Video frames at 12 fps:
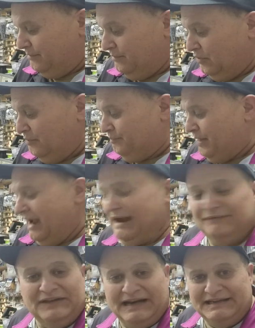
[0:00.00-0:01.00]
Well, probably
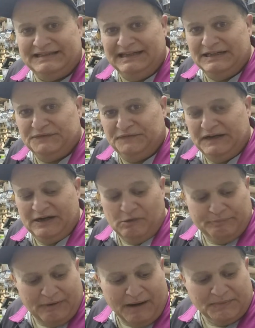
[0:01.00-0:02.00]
after they see this video,
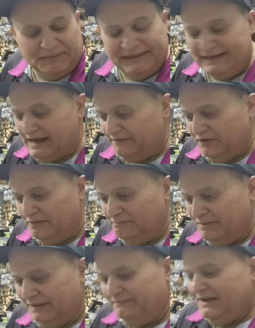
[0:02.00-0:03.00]
probably never,
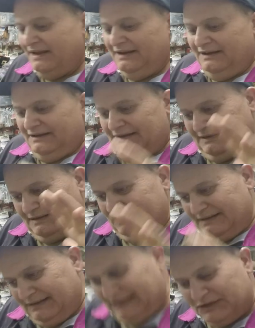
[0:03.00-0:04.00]
but
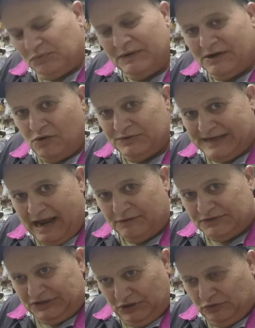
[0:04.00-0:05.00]
this one goes
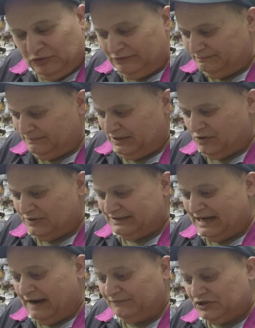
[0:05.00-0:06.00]
out soon because
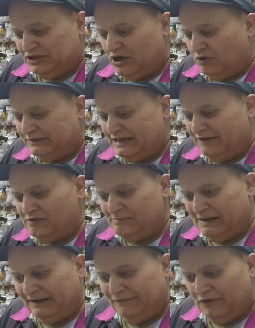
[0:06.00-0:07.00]
I have to show it to
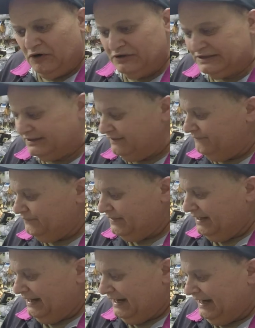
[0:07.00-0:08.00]
everybody first.
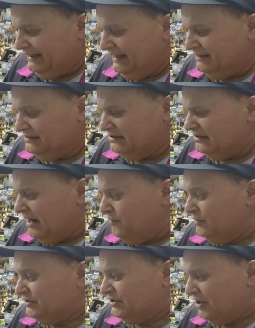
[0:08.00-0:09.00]
And then I
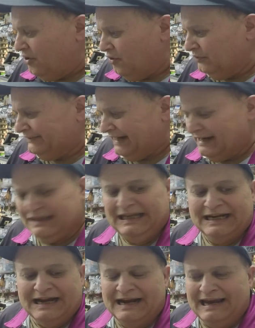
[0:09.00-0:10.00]
was told, I
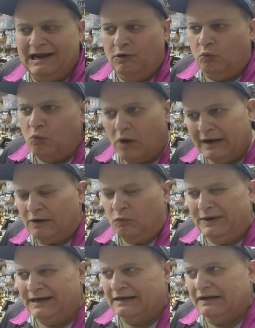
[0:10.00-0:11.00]
think I get one a
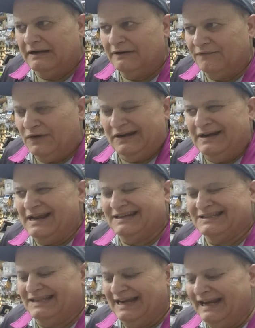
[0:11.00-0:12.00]
week for the
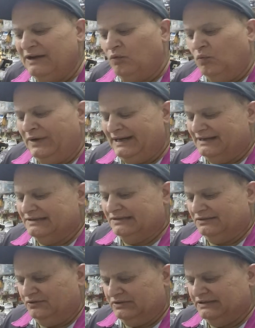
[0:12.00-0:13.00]
next 8
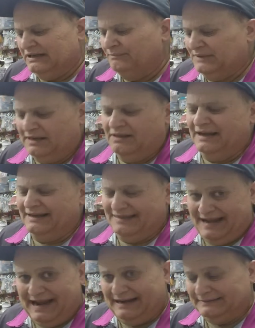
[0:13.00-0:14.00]
weeks or something like
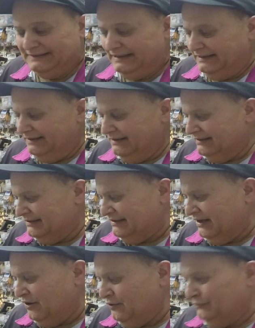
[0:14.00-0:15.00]
that.
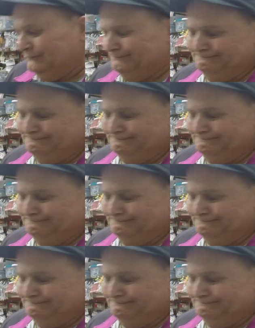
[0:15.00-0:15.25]
So